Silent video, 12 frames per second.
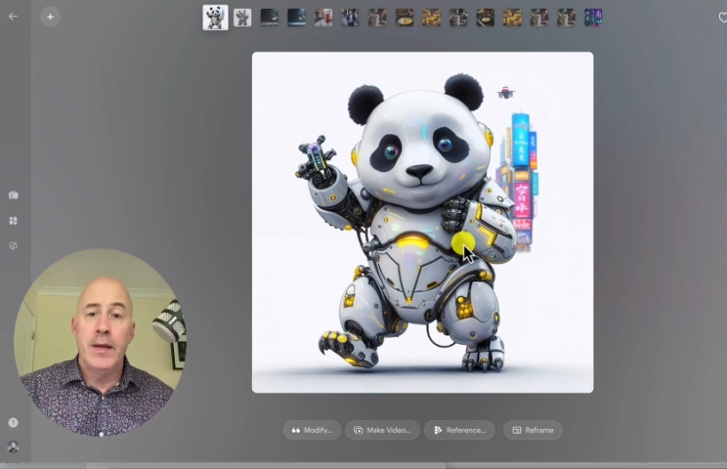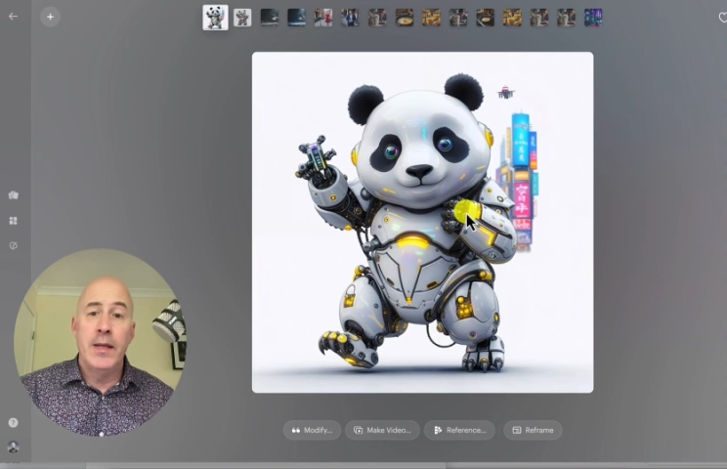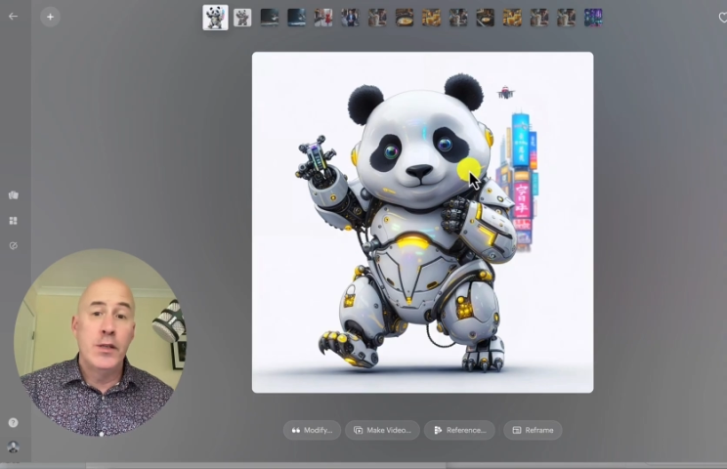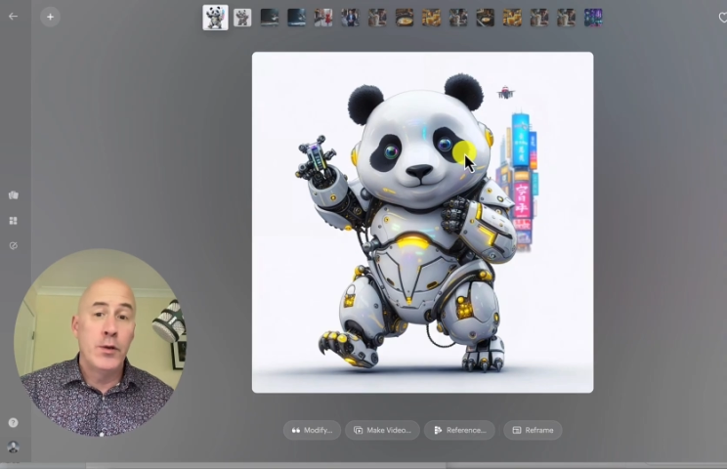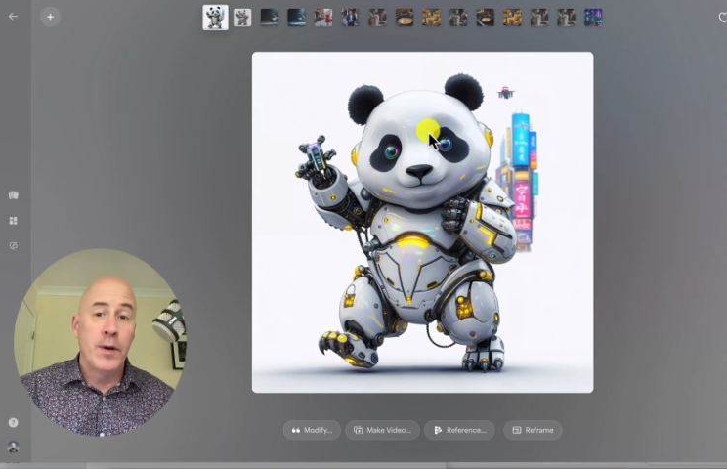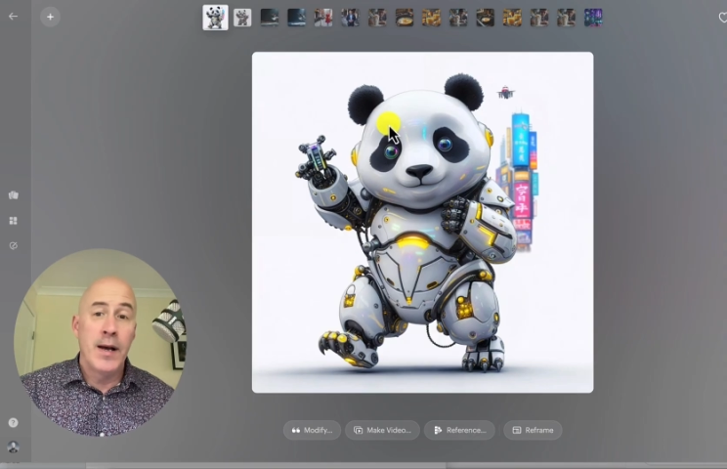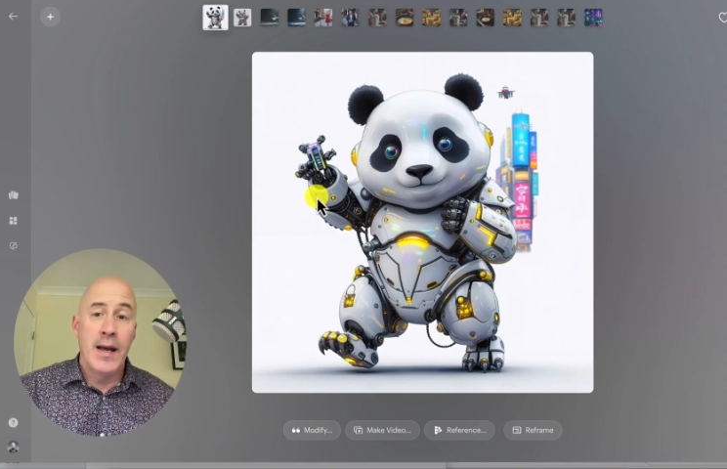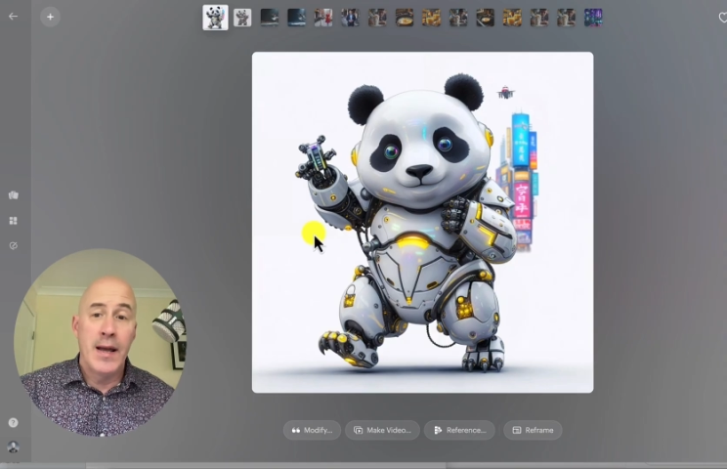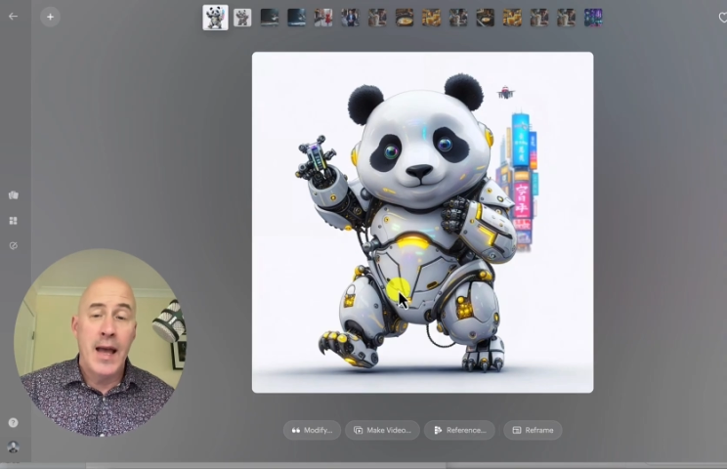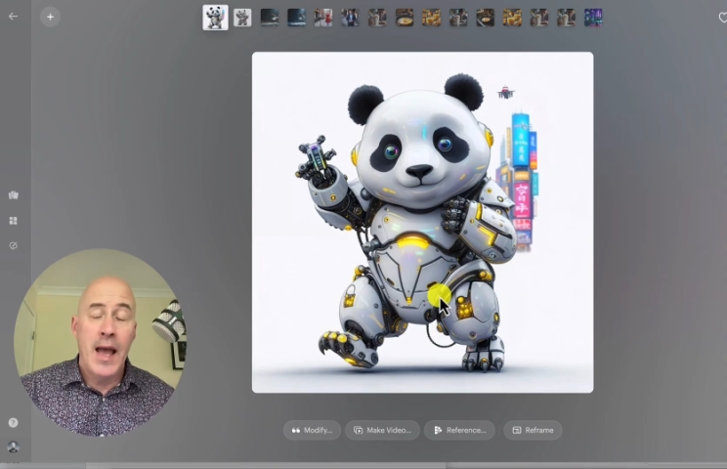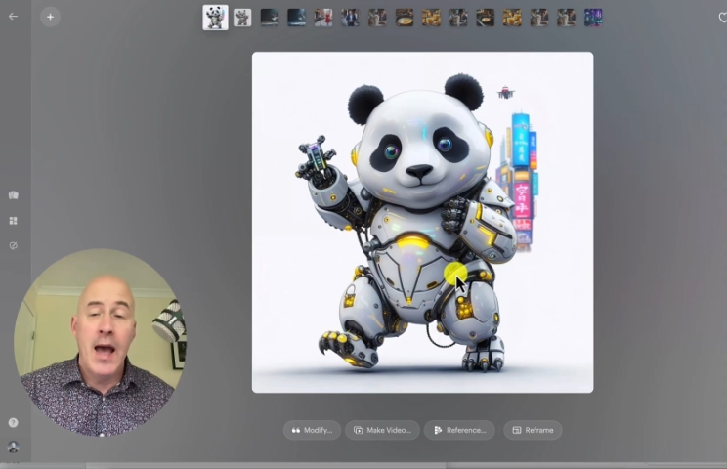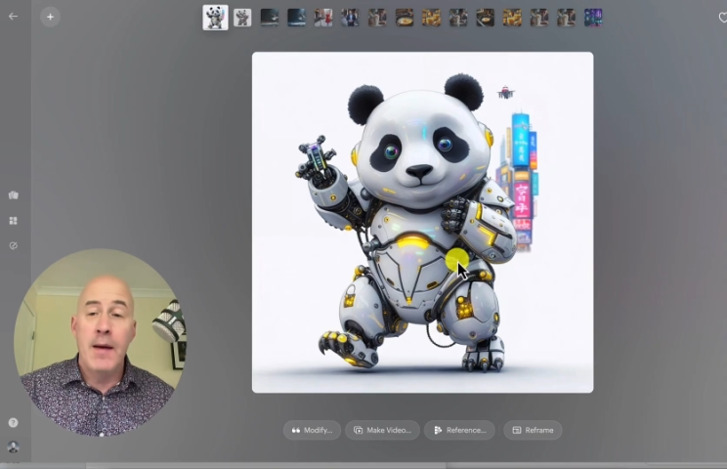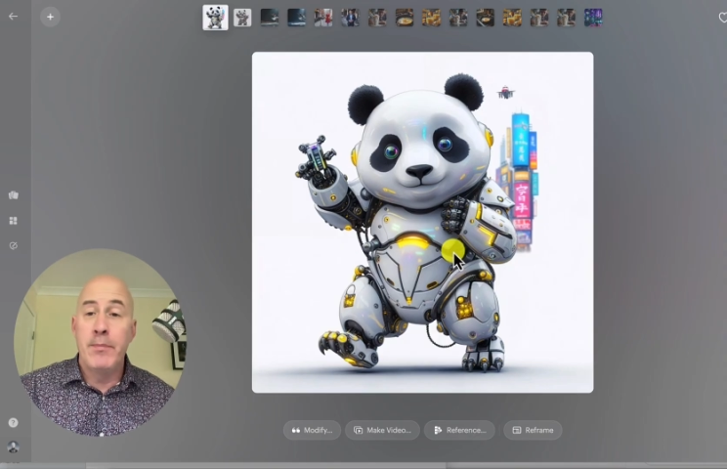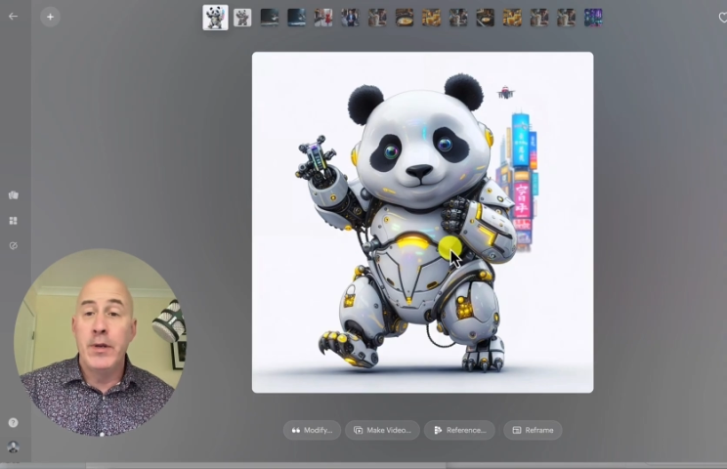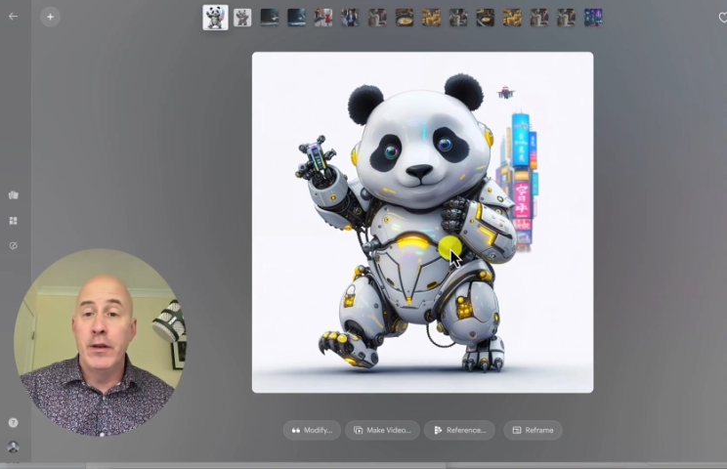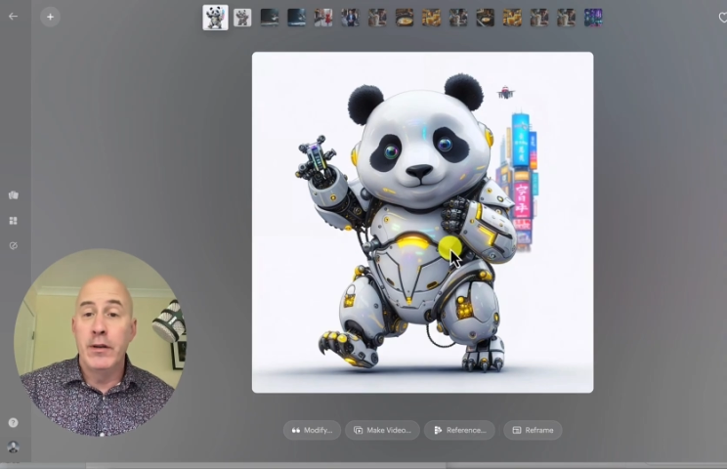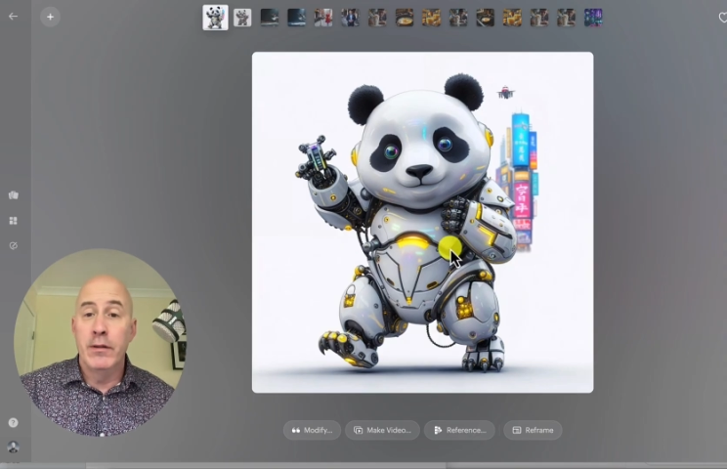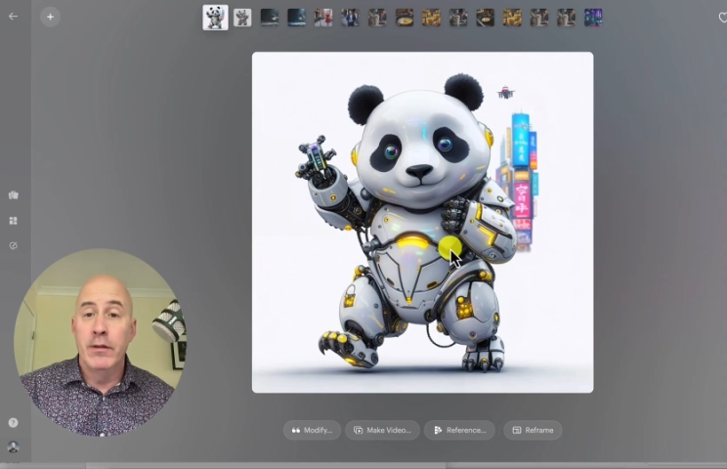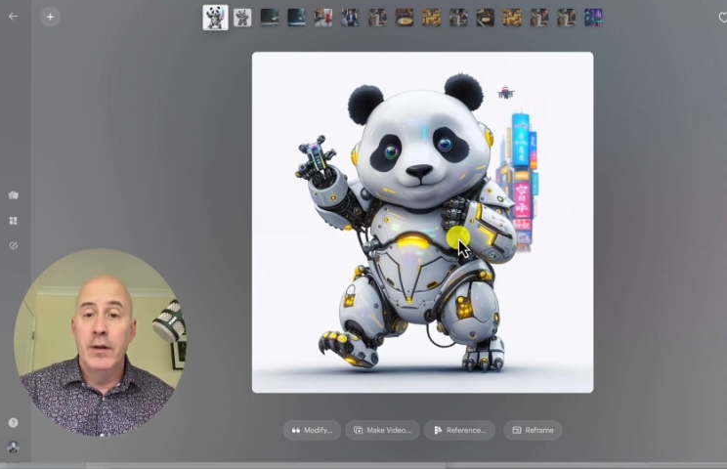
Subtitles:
into a happier.